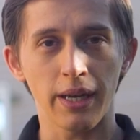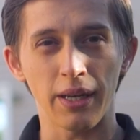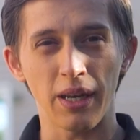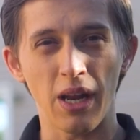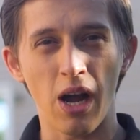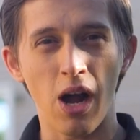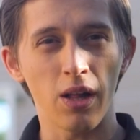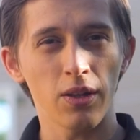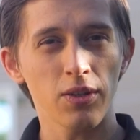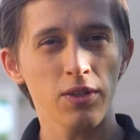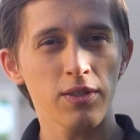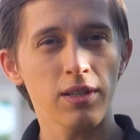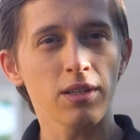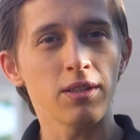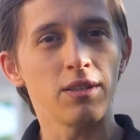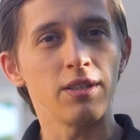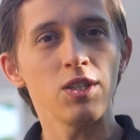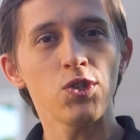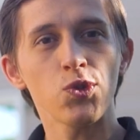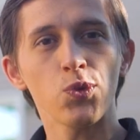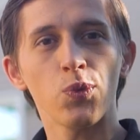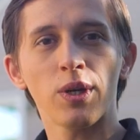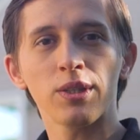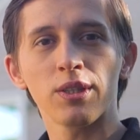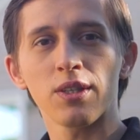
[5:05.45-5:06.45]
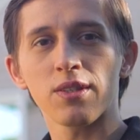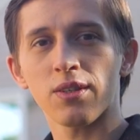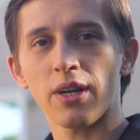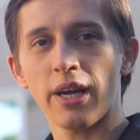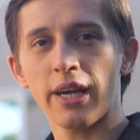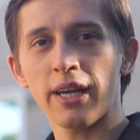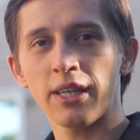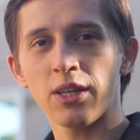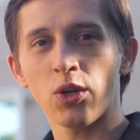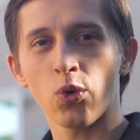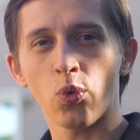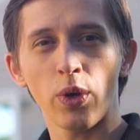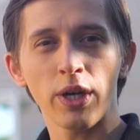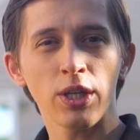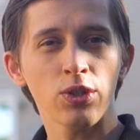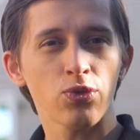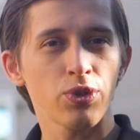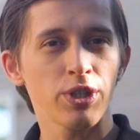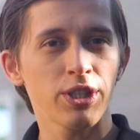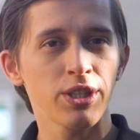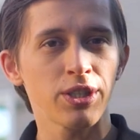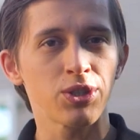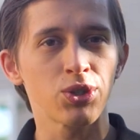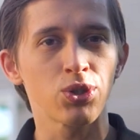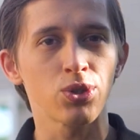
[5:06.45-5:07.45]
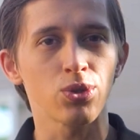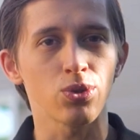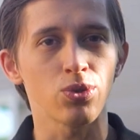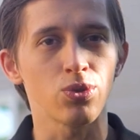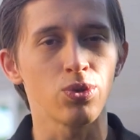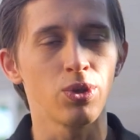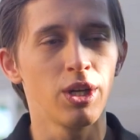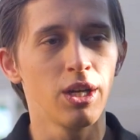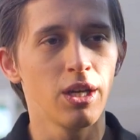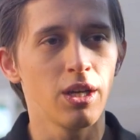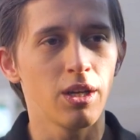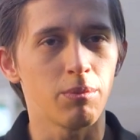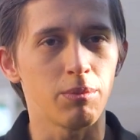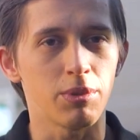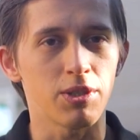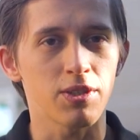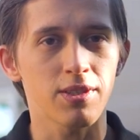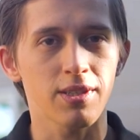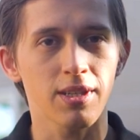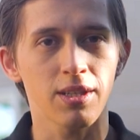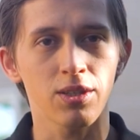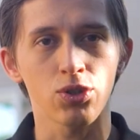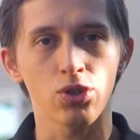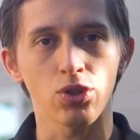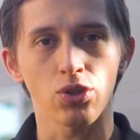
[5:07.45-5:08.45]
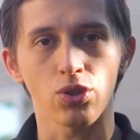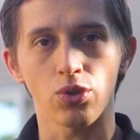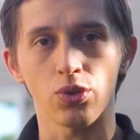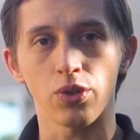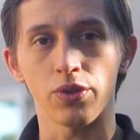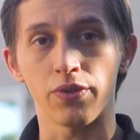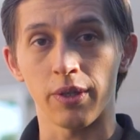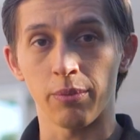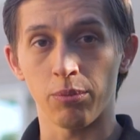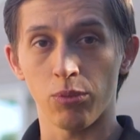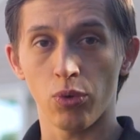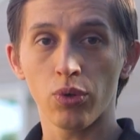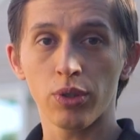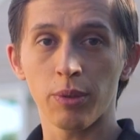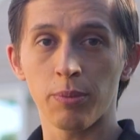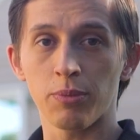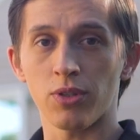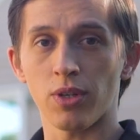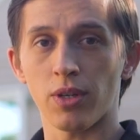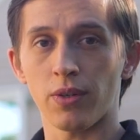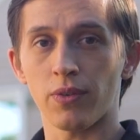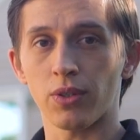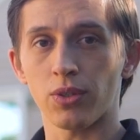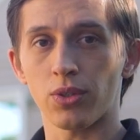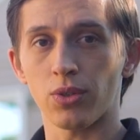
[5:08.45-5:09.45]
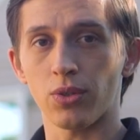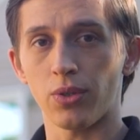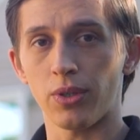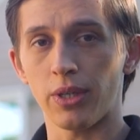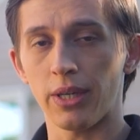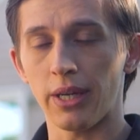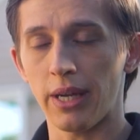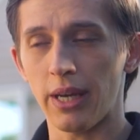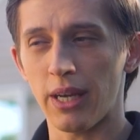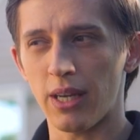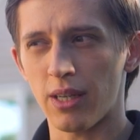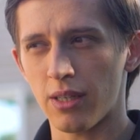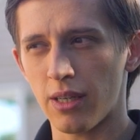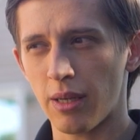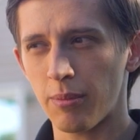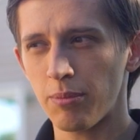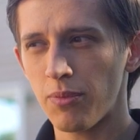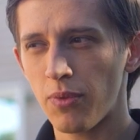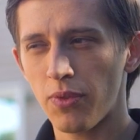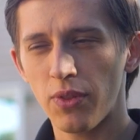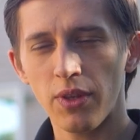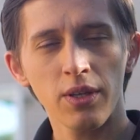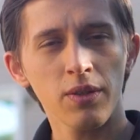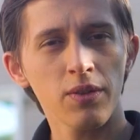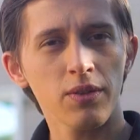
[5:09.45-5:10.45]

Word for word: And honestly, this one is kind of quite ready to be sent to a remote observatory, and I'm